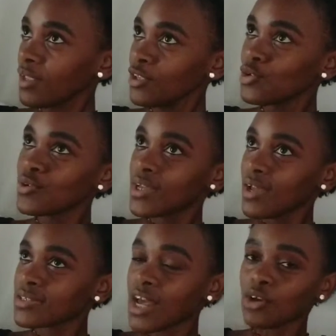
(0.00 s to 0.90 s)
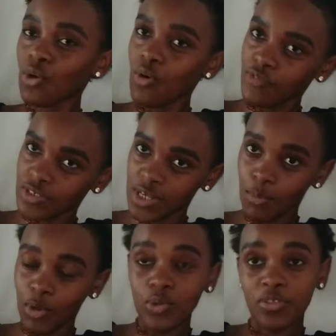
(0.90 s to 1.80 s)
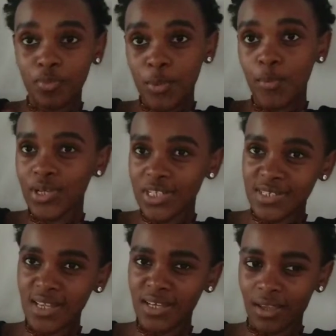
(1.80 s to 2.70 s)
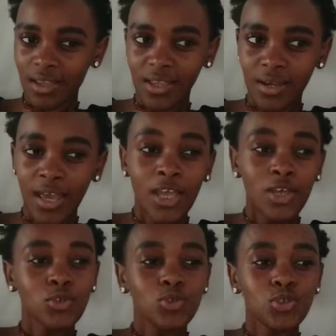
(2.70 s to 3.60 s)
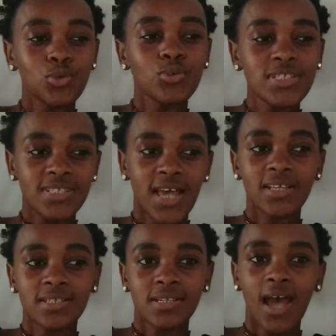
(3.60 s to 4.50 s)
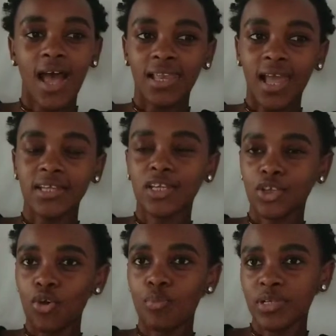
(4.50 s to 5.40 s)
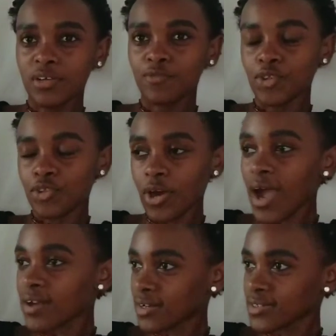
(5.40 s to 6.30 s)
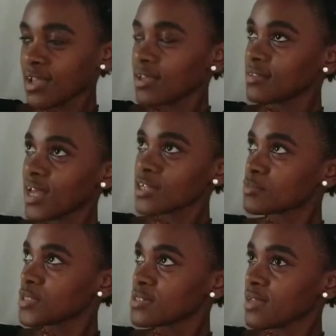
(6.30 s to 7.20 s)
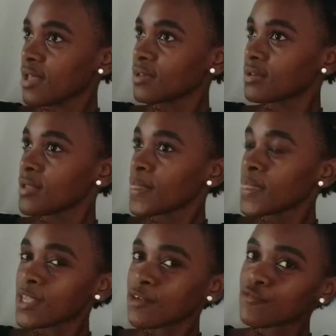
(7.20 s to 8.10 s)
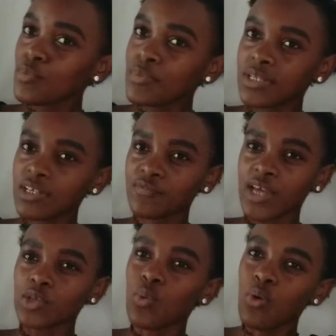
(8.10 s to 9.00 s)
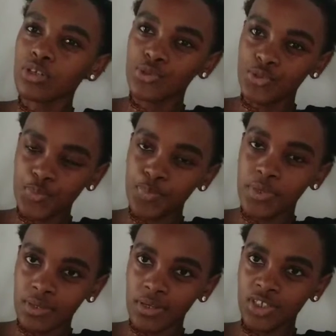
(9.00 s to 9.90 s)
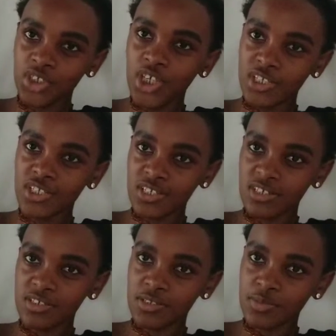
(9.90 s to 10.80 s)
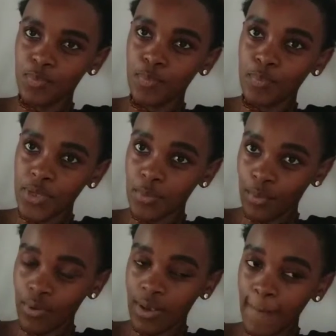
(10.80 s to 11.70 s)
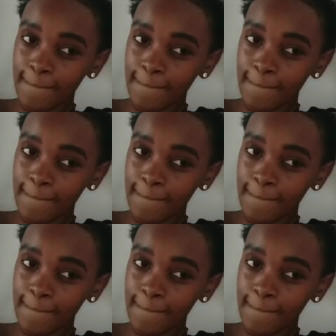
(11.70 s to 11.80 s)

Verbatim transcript: you get uncomfortable with people listening in, you should start aligning your belief with your character. And that means, like, if you believe that what you speak changes people,